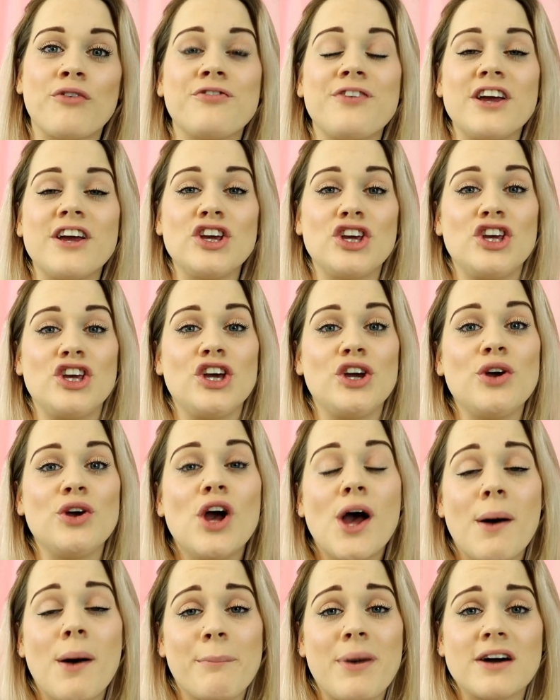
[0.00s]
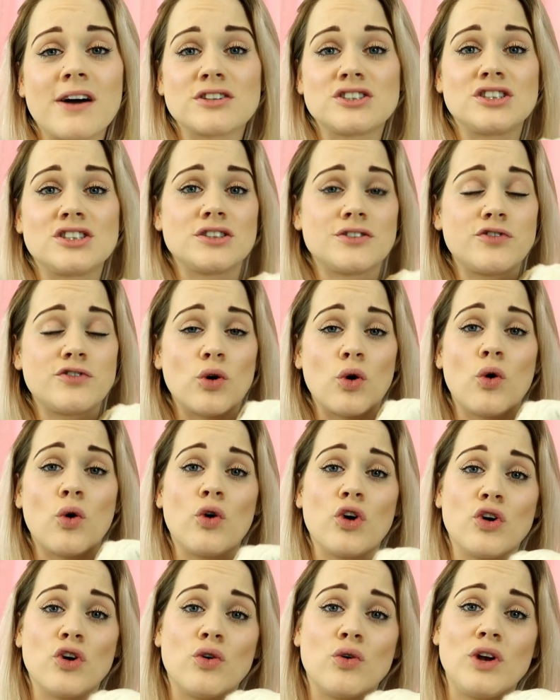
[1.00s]
Thank you, Pugsters, for
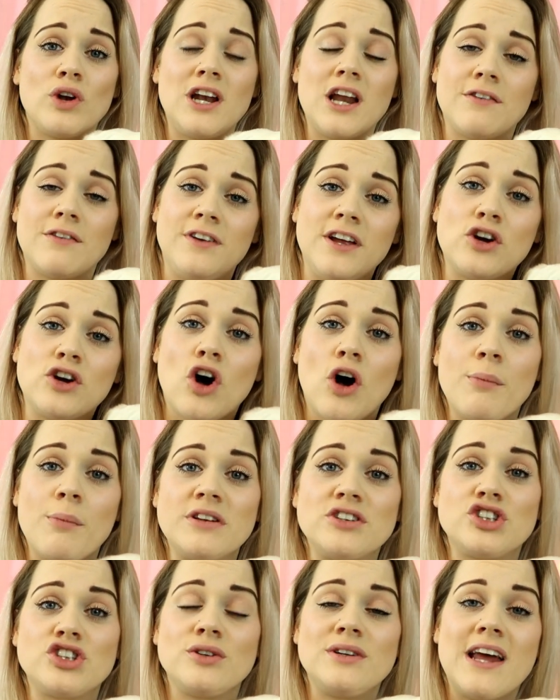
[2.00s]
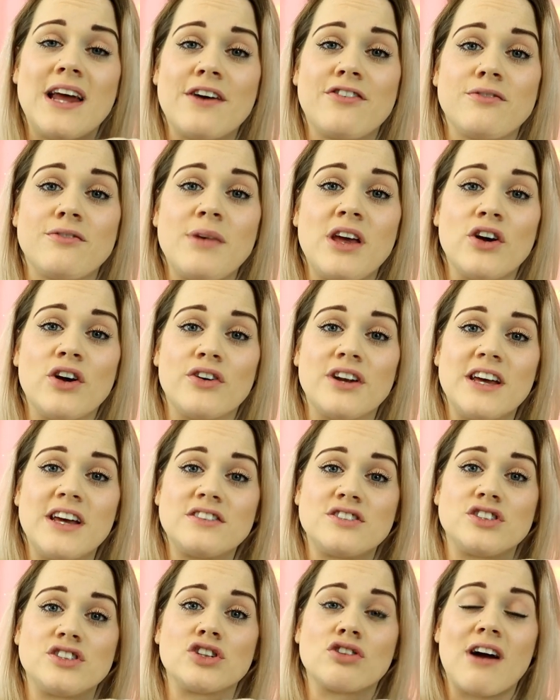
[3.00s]
all your lovely comments you left me on
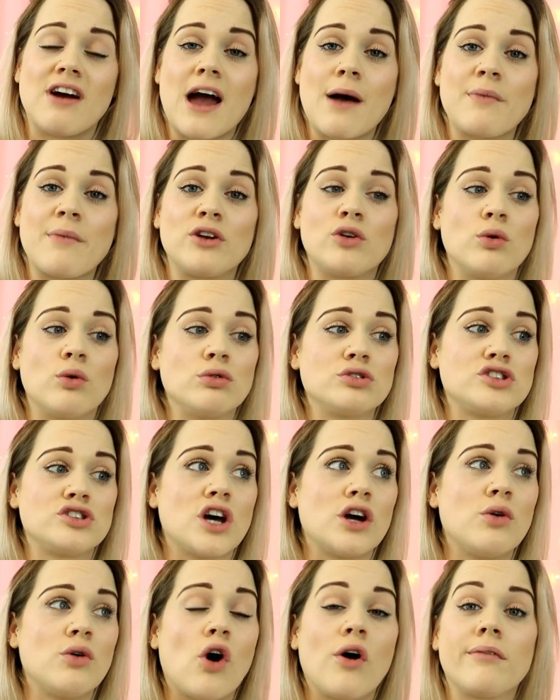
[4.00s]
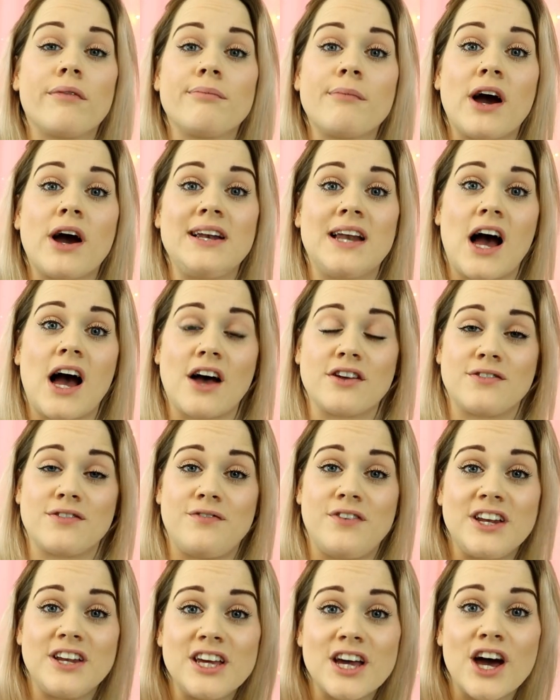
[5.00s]
Instagram and also on my last
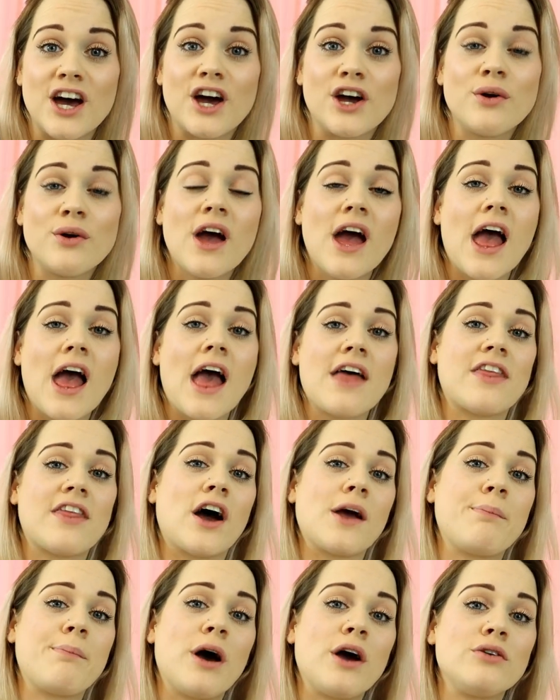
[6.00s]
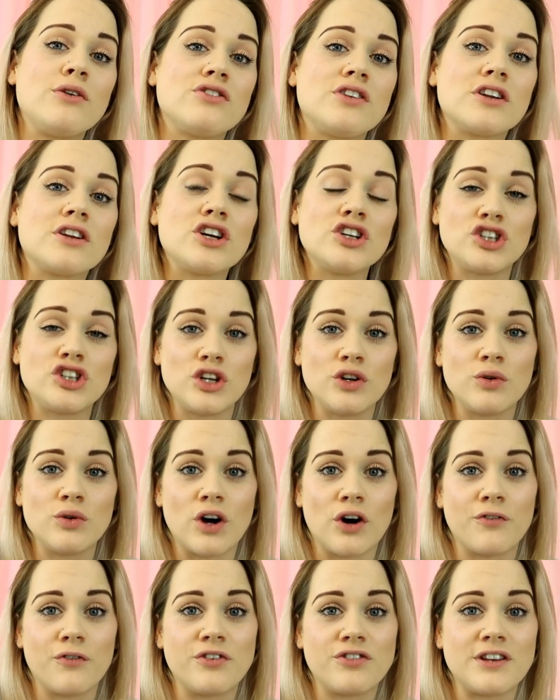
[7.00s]
video that I posted, because you
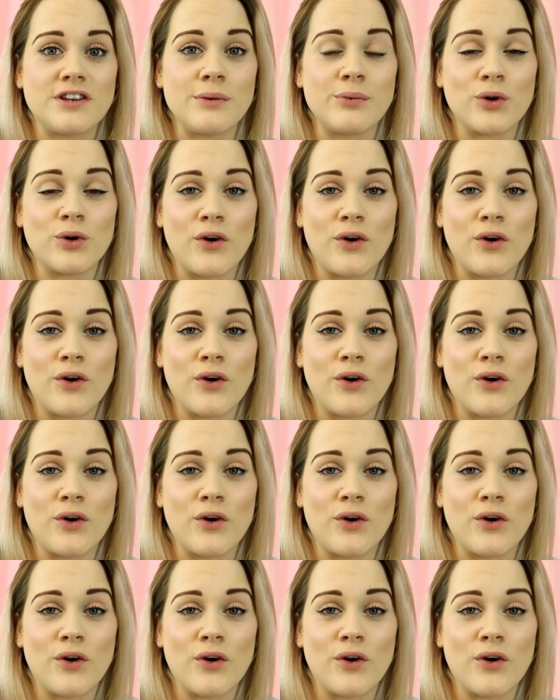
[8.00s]
obviously